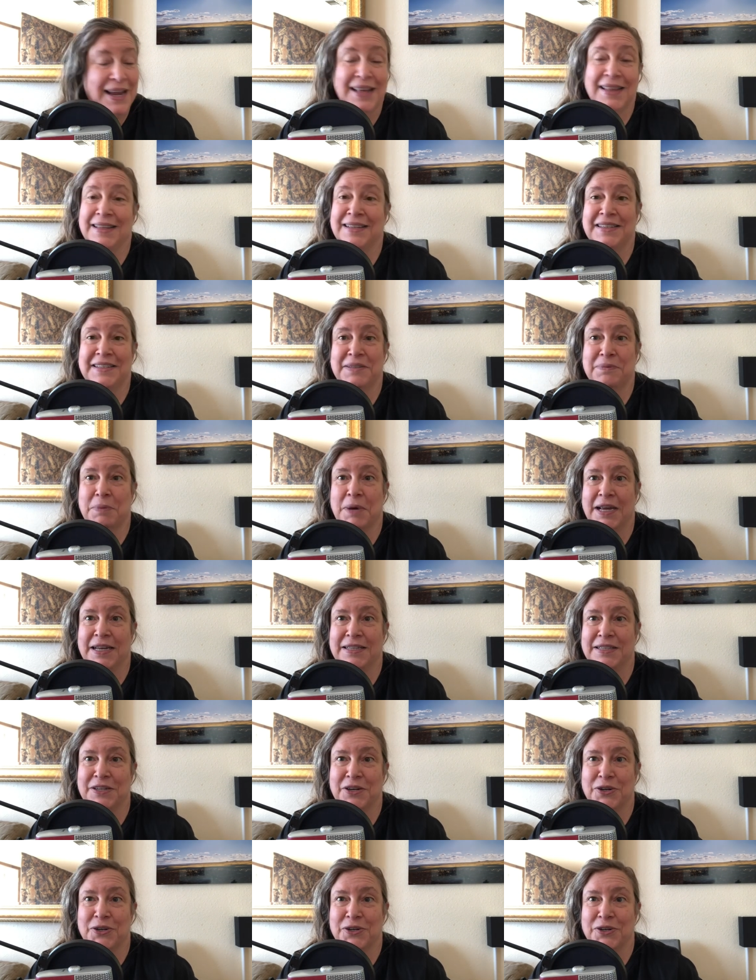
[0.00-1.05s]
the
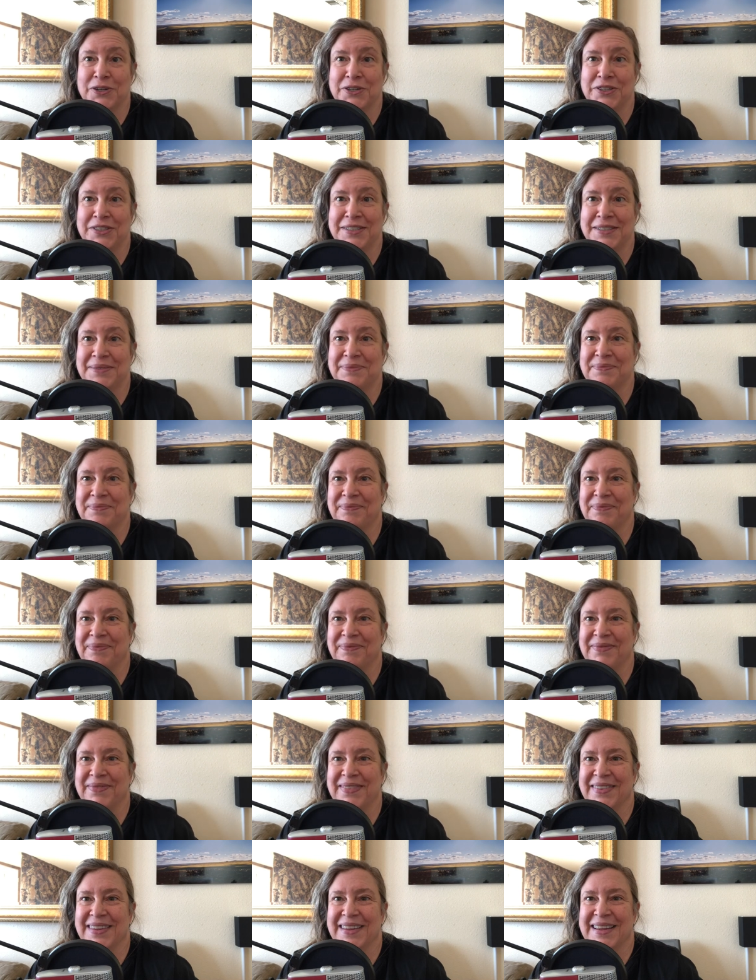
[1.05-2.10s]
Spice Girls.
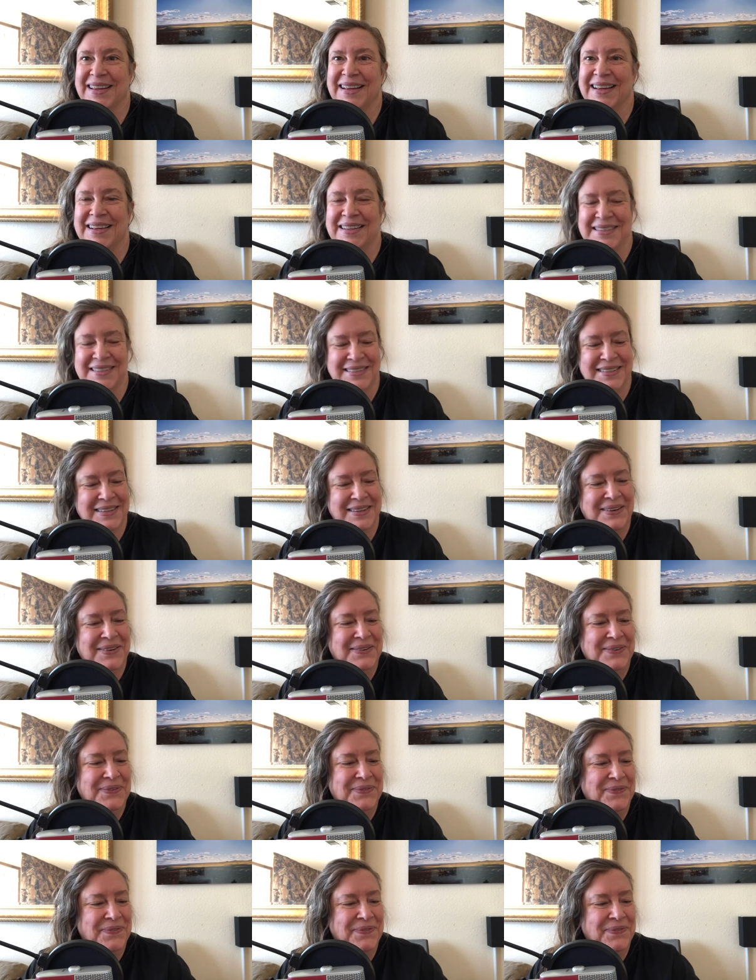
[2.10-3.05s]
So